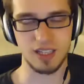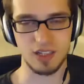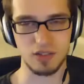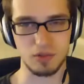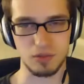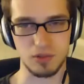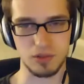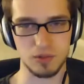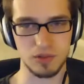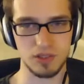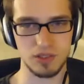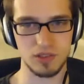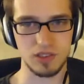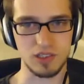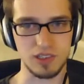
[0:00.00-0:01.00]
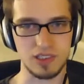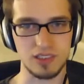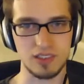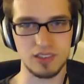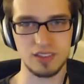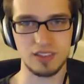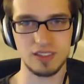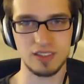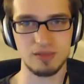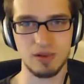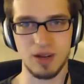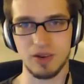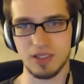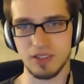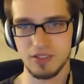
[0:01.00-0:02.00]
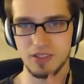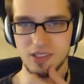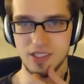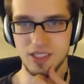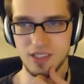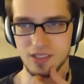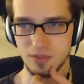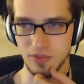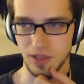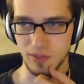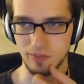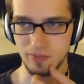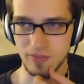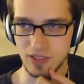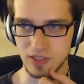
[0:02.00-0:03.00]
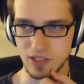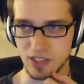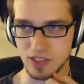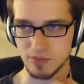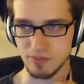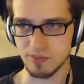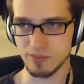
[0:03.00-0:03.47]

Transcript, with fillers: That is really, really cool. Yeah, I'd love to see it sometime. That's awesome.